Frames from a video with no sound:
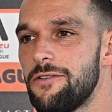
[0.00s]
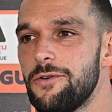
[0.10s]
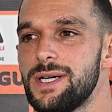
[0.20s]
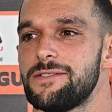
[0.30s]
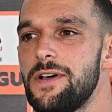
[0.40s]
of
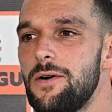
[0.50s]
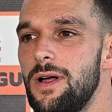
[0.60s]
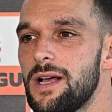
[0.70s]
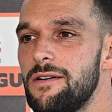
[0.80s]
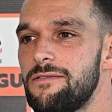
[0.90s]
always felt
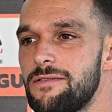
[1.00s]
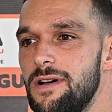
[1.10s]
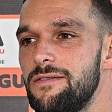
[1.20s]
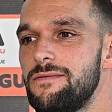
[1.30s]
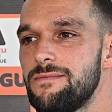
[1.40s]
like I'm
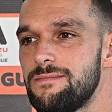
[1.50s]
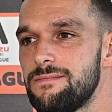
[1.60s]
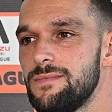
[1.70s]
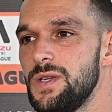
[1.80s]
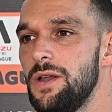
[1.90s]

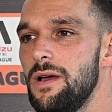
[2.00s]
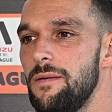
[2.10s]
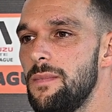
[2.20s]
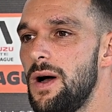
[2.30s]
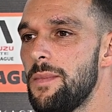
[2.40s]

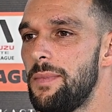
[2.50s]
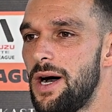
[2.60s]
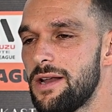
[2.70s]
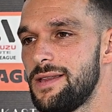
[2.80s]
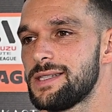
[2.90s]
a
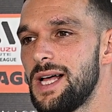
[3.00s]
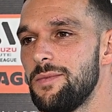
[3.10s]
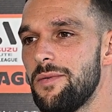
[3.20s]
part of this club.